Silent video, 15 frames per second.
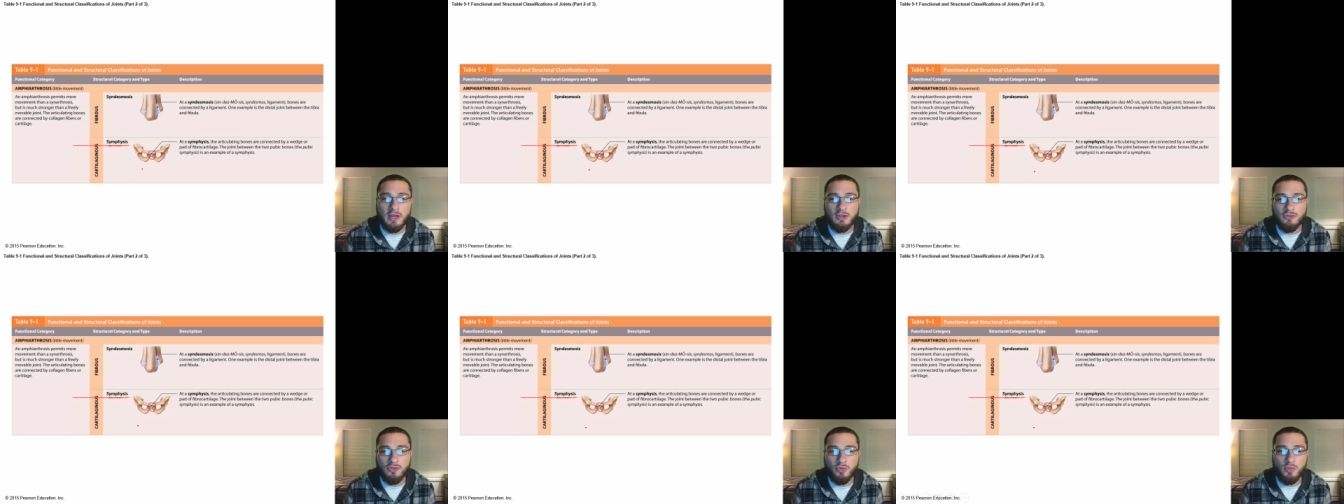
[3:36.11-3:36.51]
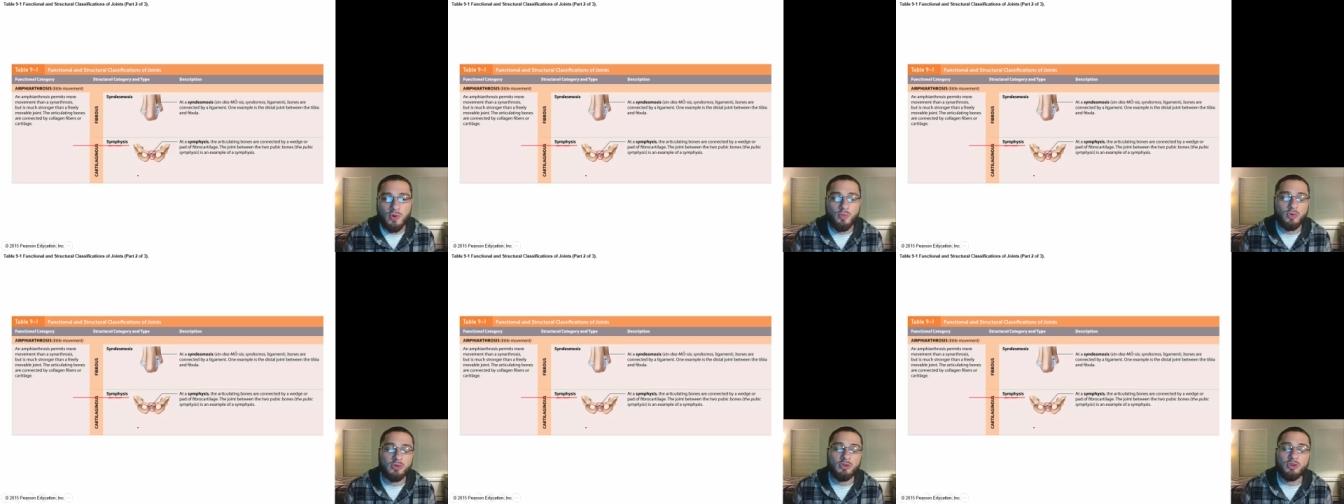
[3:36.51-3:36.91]
So
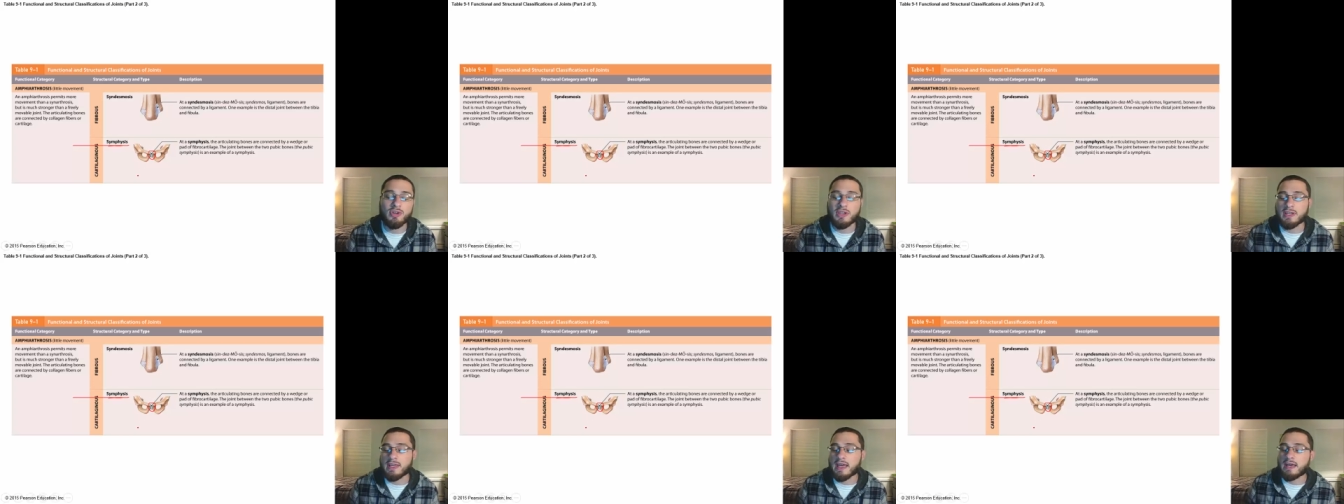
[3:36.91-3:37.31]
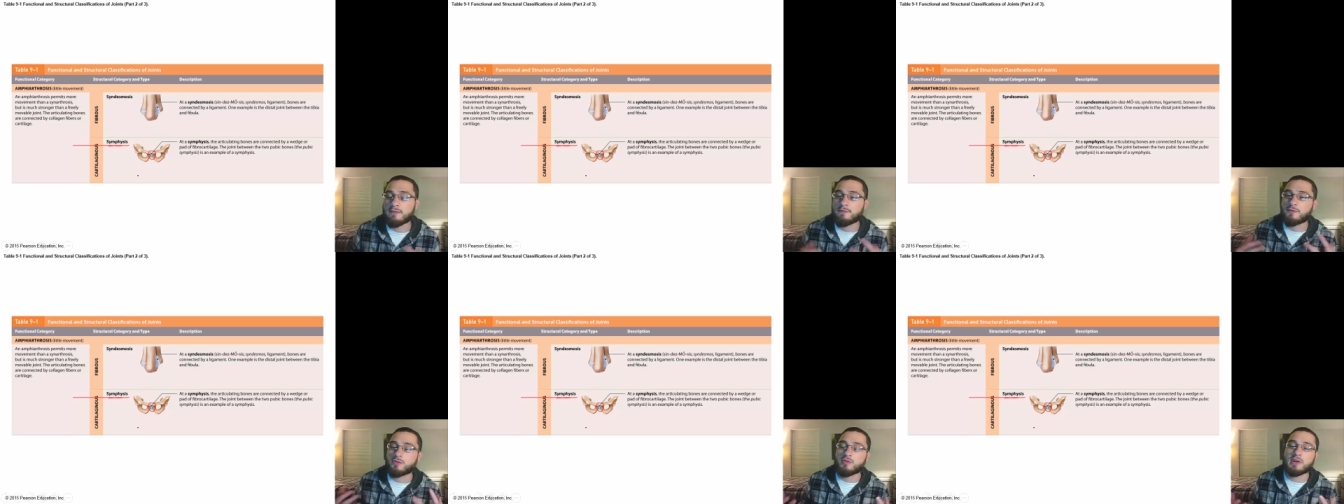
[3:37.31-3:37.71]
when we're looking
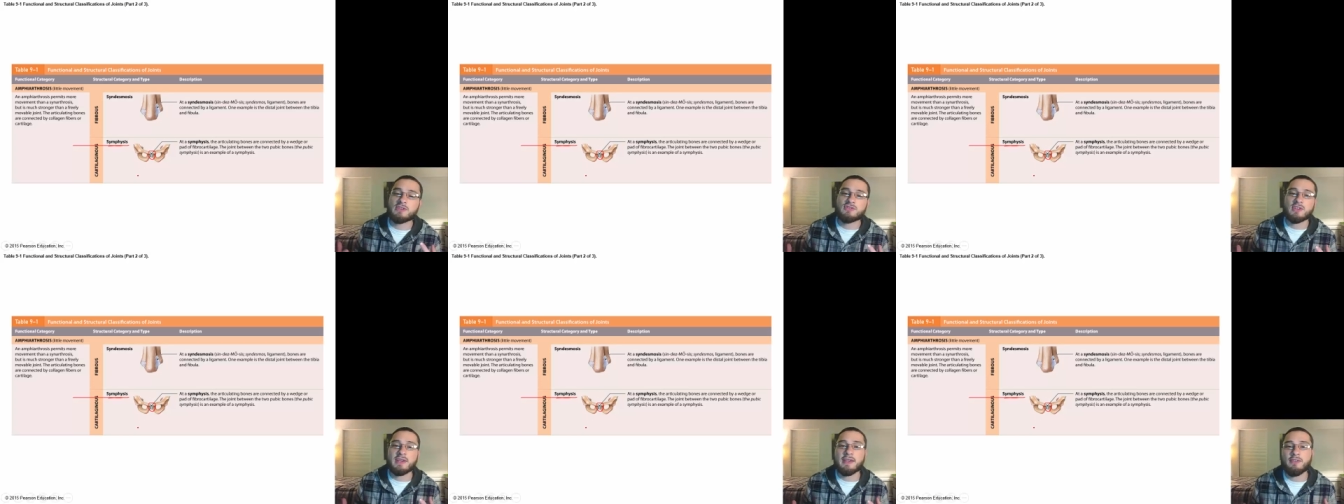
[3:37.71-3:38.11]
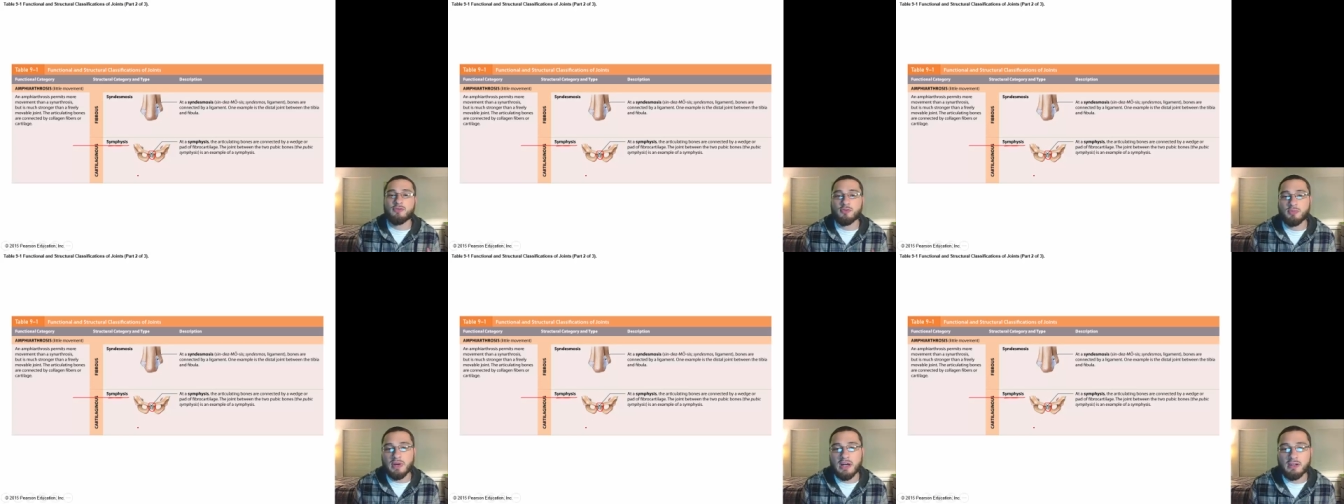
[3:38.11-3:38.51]
at forensic
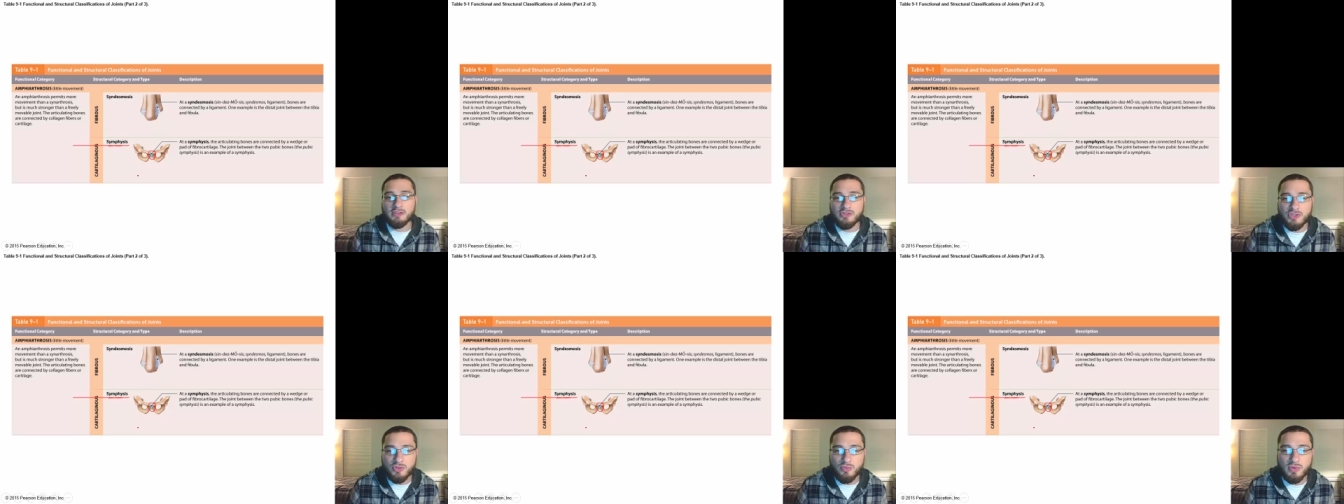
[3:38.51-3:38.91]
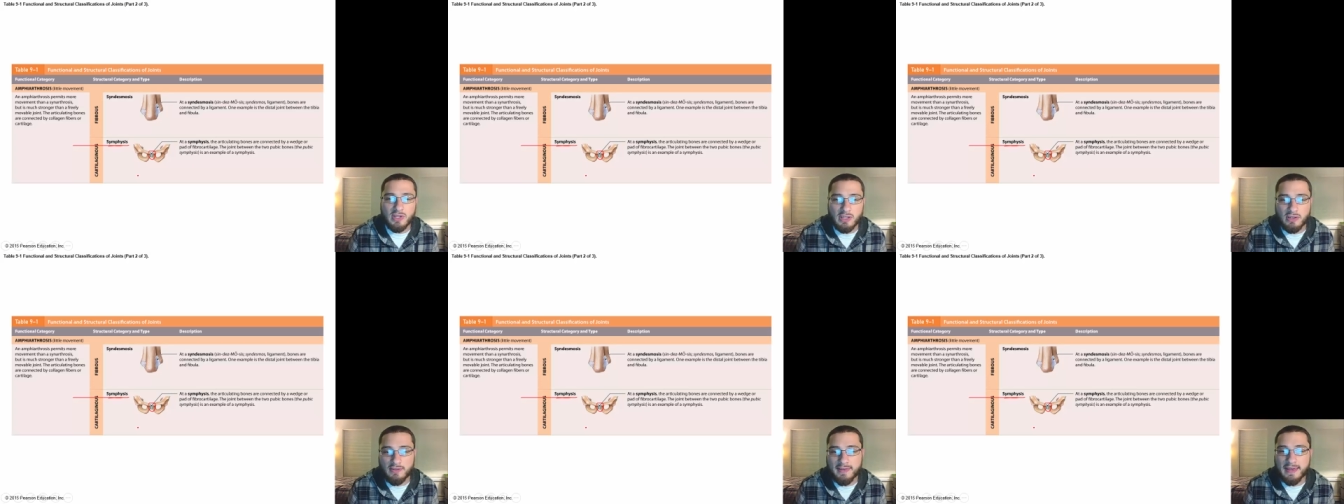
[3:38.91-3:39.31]
anthropology, we
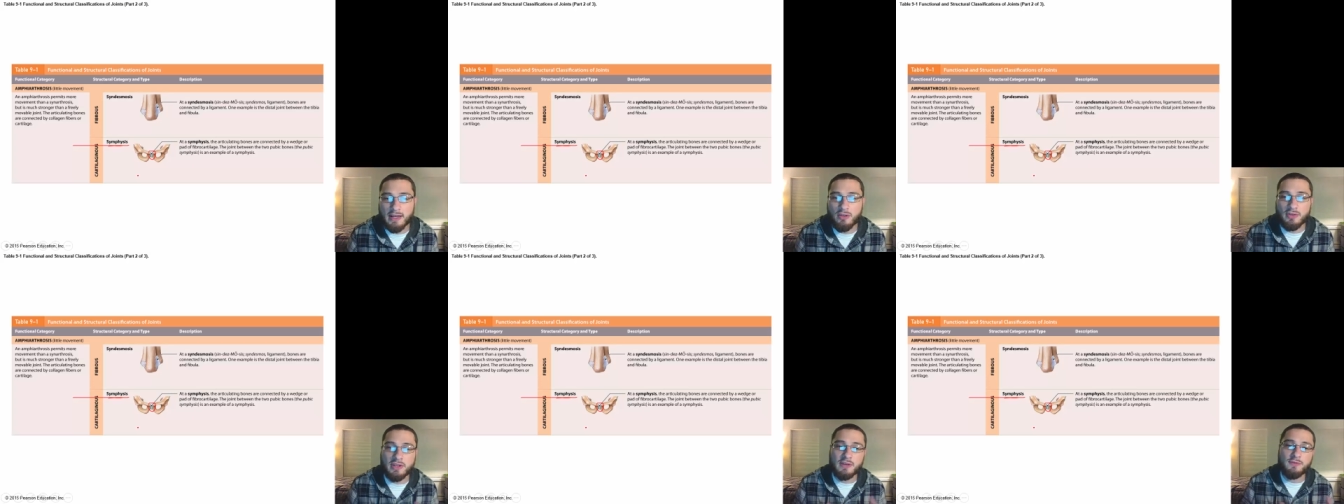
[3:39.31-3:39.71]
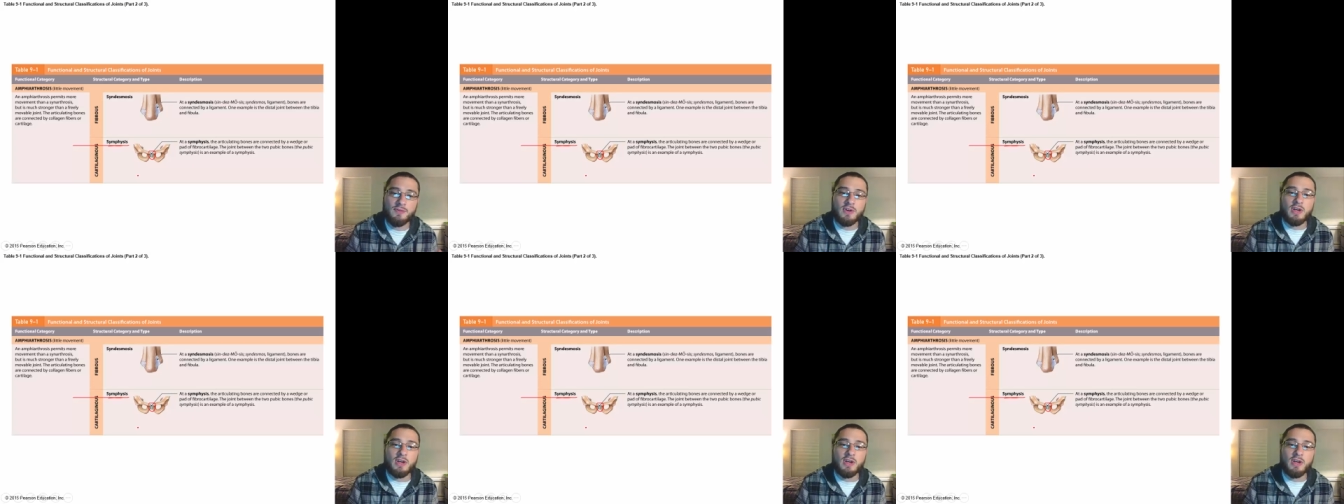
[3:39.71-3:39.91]
can tell if